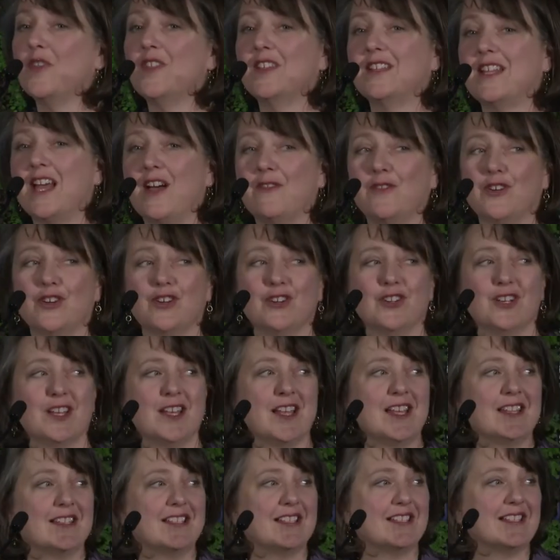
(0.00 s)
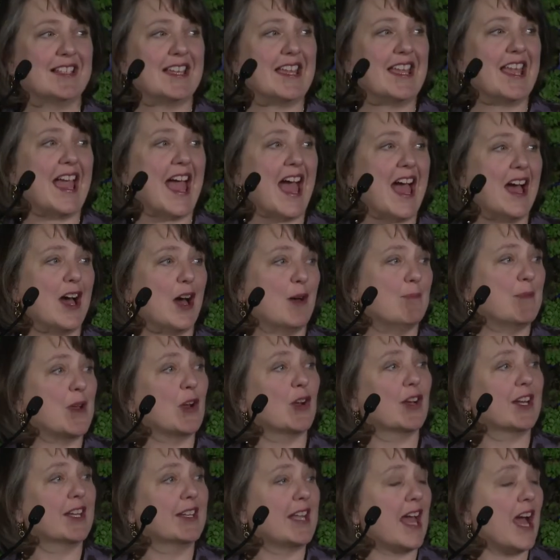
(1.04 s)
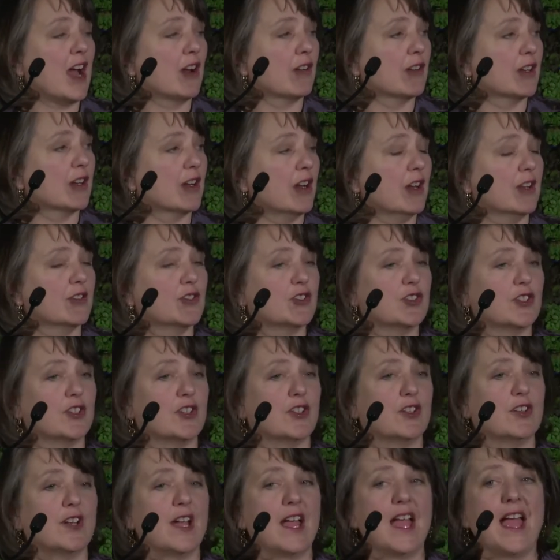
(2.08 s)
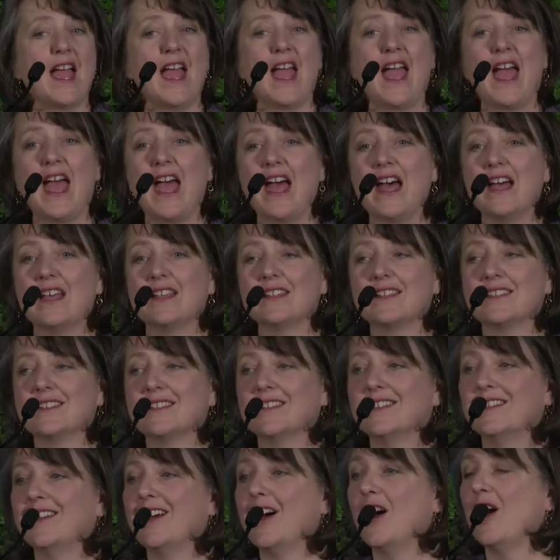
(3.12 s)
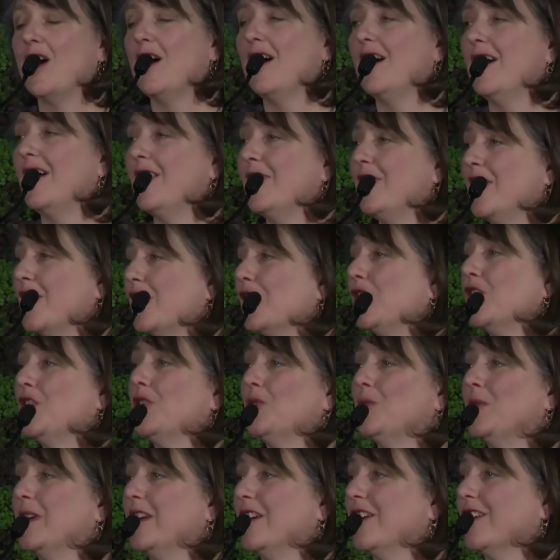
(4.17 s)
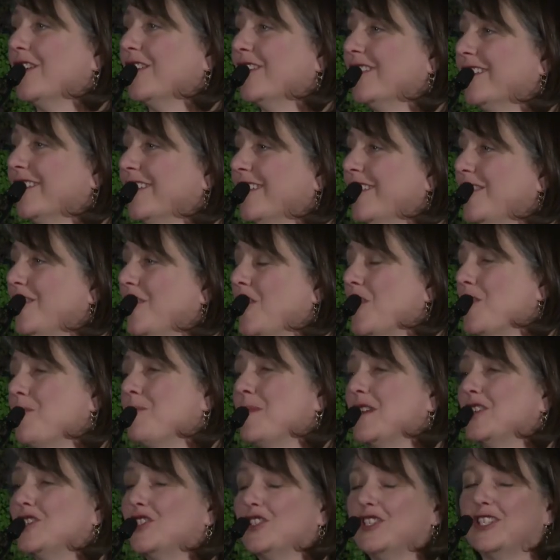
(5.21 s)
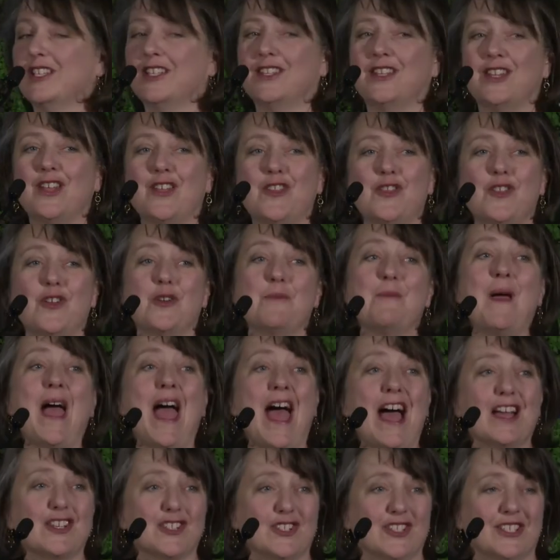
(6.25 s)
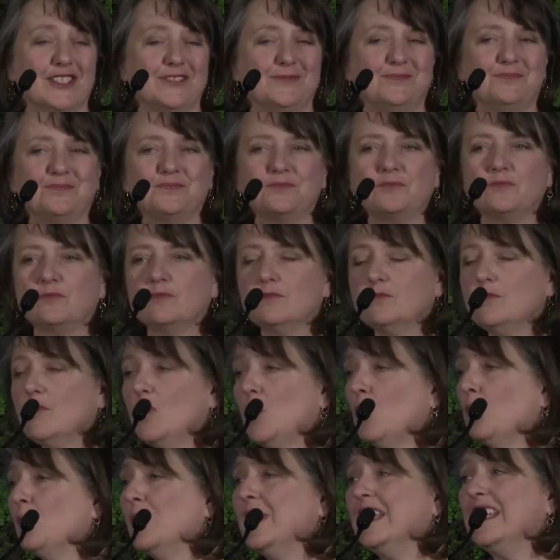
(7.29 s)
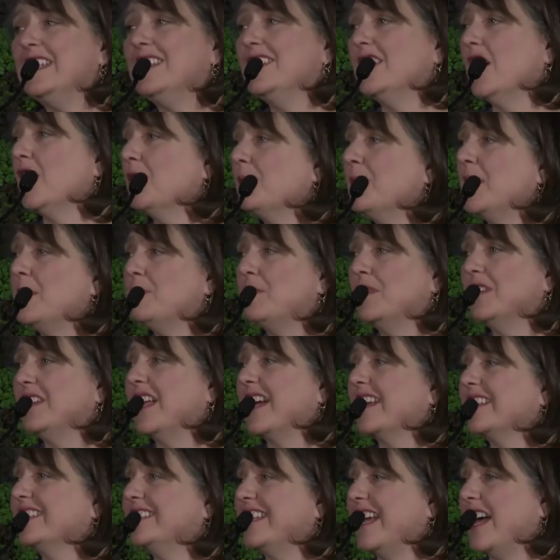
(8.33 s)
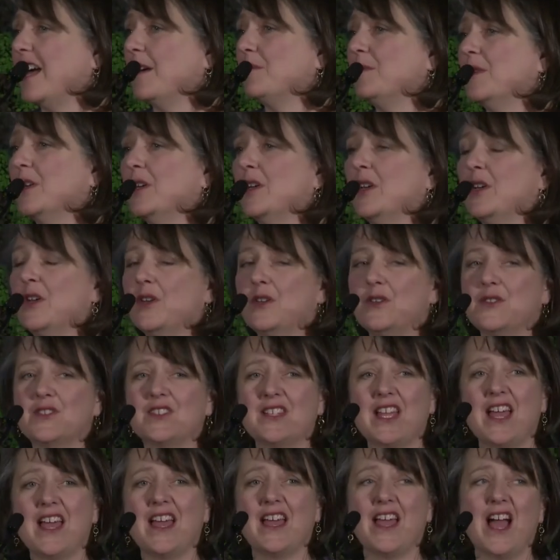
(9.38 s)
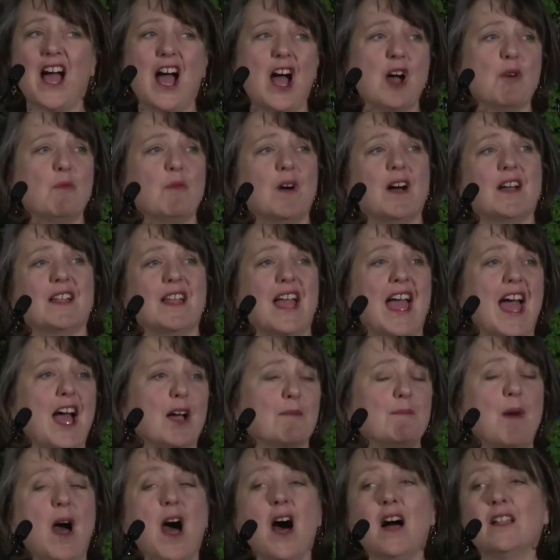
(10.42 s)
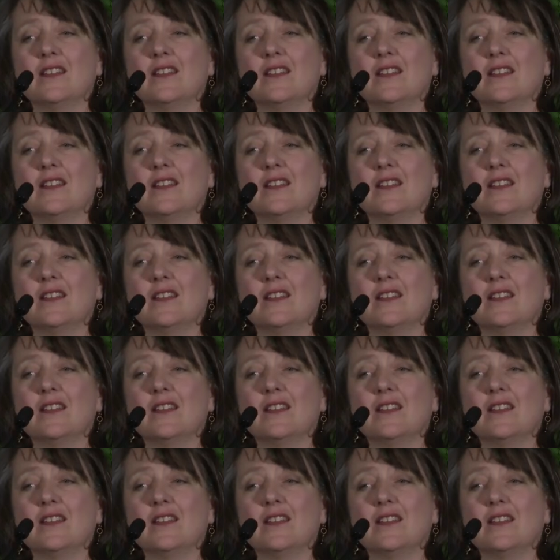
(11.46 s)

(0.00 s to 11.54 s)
more than ever to see American agriculture as their career, their mission, their passion. We need young people like Deb who say, I want ag